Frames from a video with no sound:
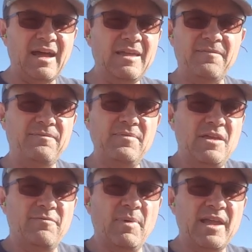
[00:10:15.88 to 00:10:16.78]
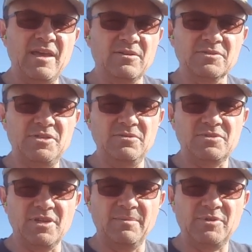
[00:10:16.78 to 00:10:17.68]
if my gun will
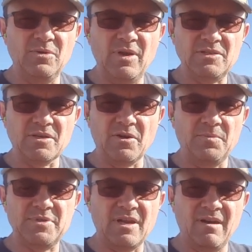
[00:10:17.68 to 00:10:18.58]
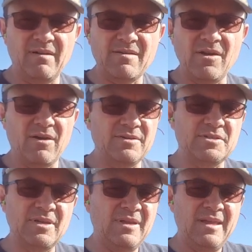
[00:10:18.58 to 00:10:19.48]
shoot sub 2-inch groups at 100
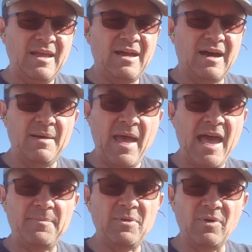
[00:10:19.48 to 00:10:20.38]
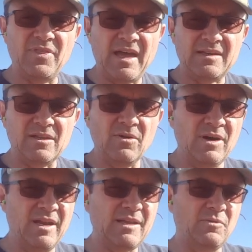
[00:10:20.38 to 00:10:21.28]
yards, I'm happy with that to go
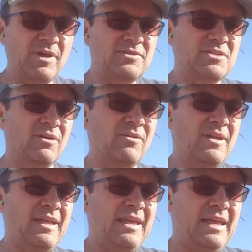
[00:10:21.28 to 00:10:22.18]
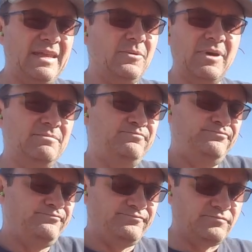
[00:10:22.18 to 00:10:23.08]
hunting with. So anyway,
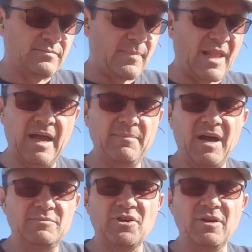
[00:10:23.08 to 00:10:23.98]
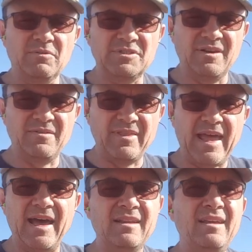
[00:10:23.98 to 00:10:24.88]
I'm sure it was under
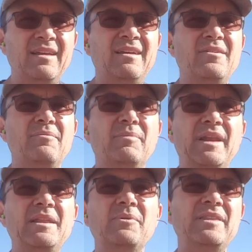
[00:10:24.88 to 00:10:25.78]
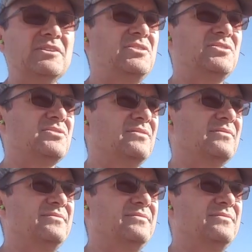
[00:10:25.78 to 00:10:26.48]
that. But anyway, this has